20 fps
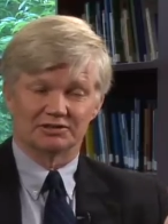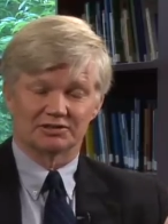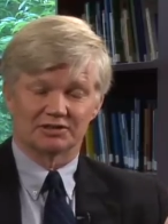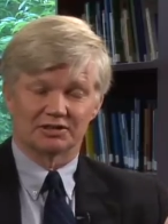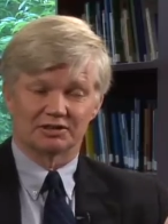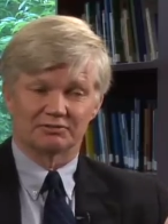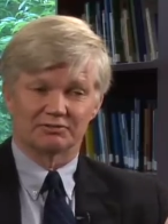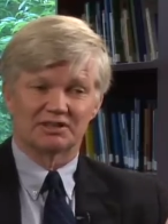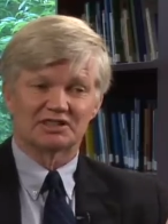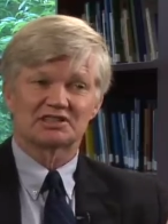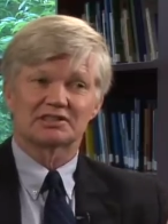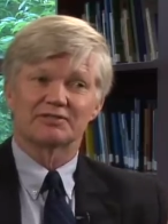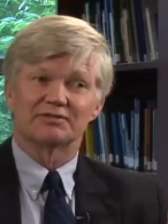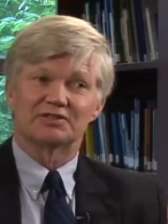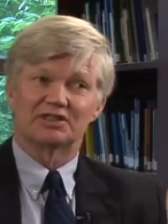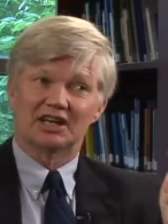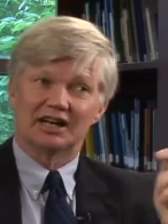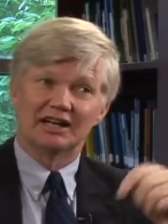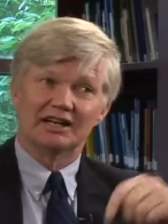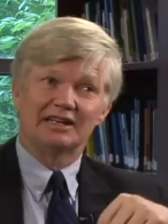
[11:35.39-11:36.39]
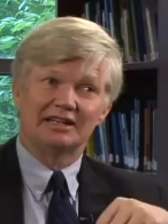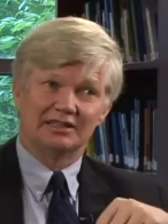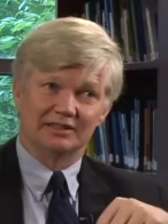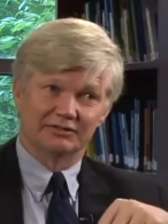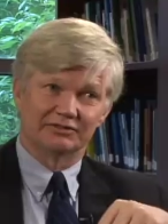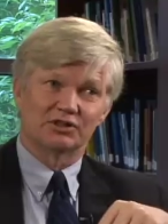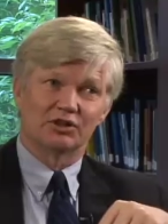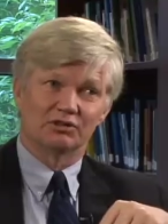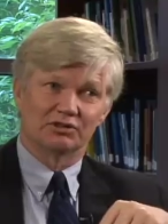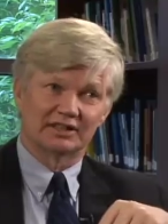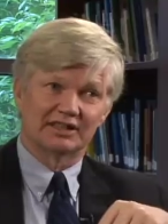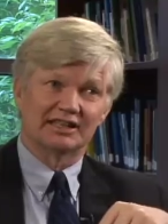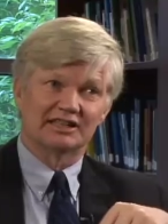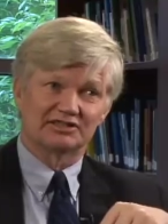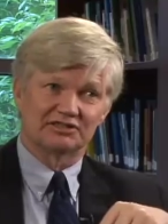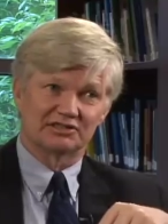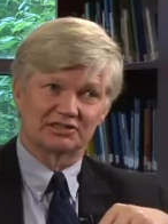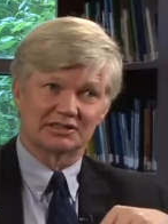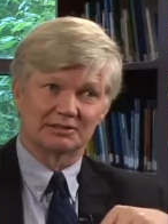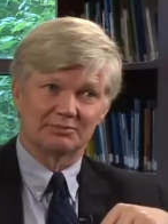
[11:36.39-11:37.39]
so the risk of dying of colon
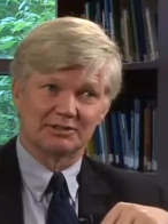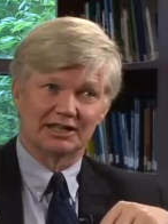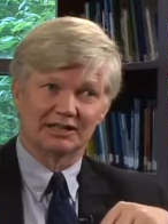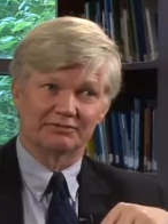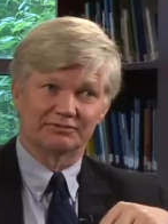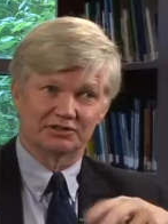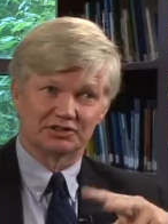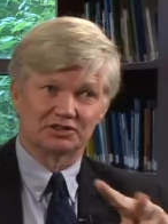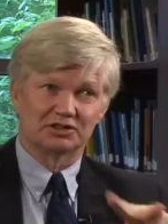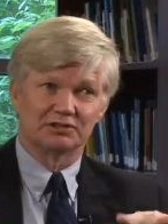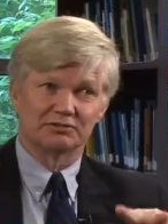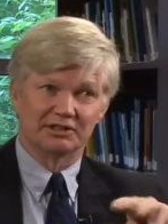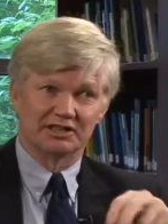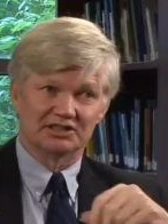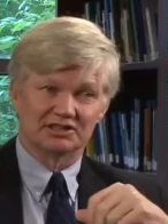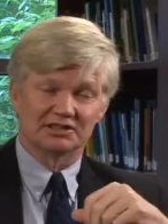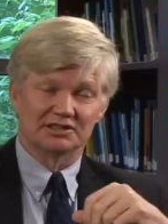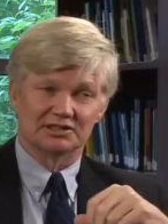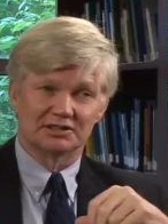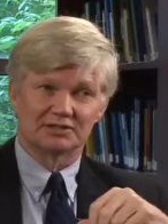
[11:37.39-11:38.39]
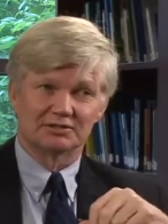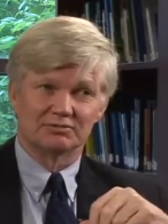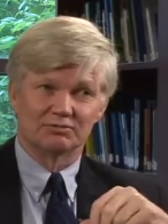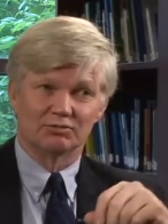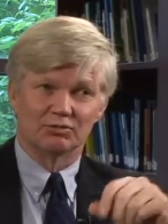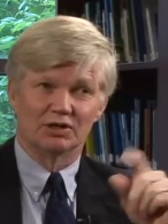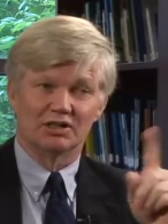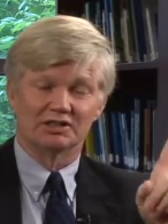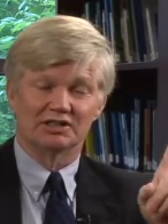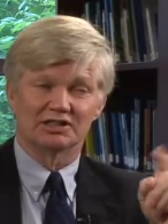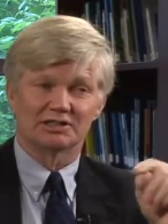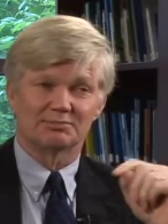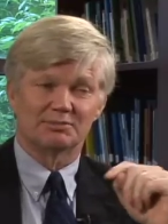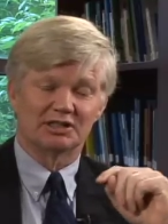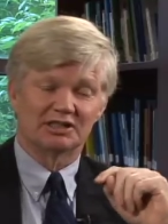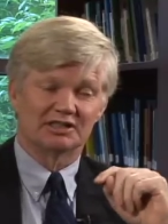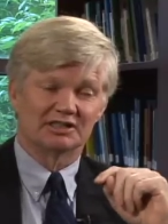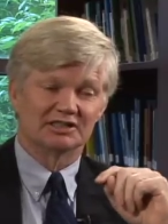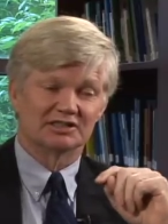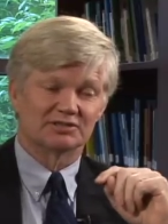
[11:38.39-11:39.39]
cancer has come down for two reasons. One is
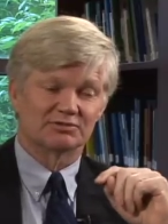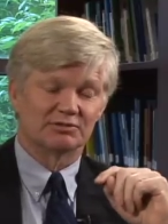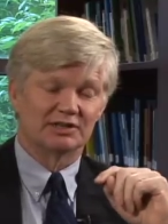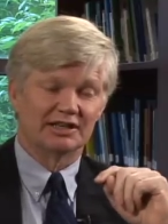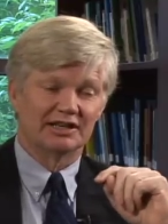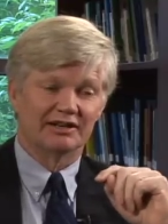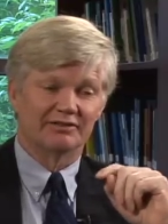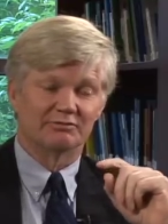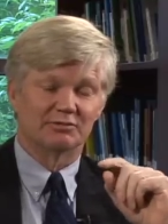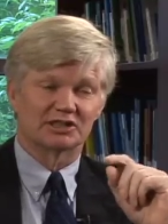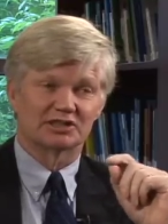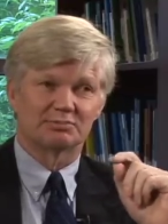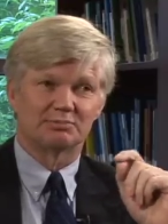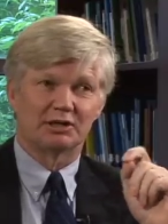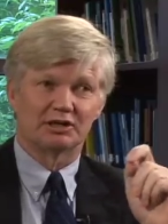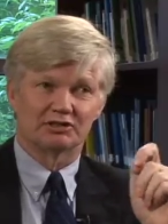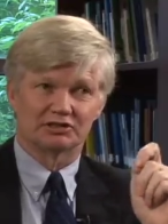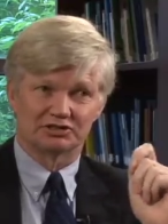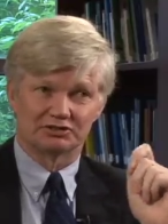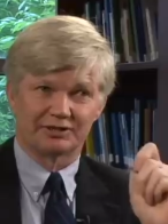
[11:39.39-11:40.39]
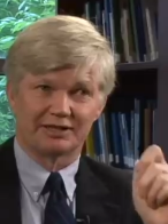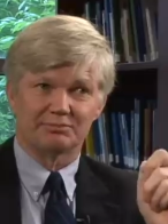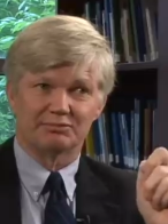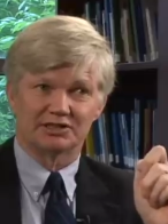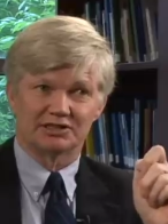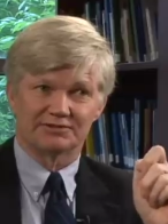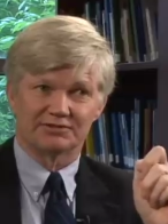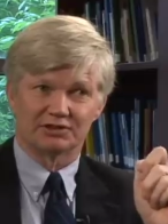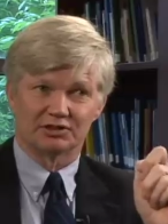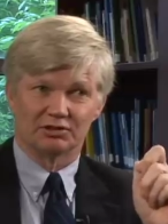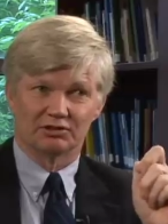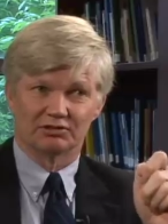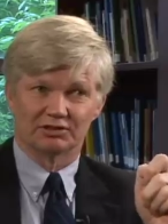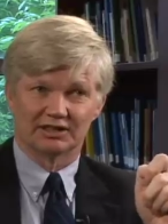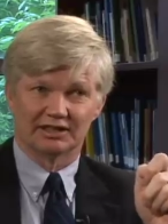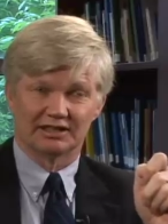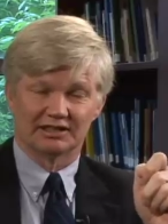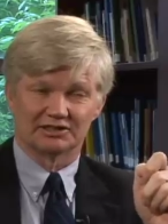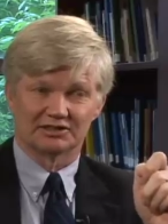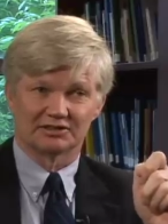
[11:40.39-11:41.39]
because we have much better treatments for colon
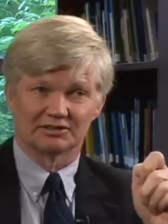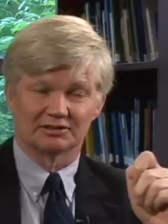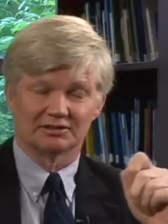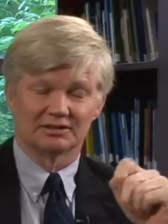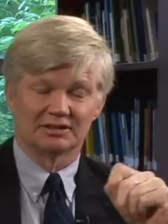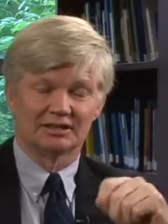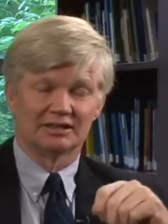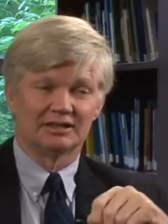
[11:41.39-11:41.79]
cancer,